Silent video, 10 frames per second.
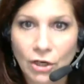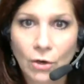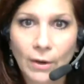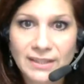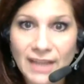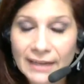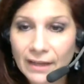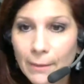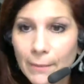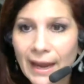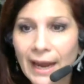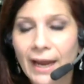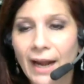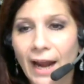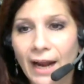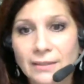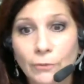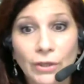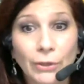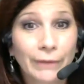I signed them and I got
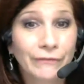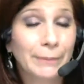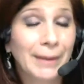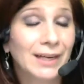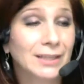some really great feedback.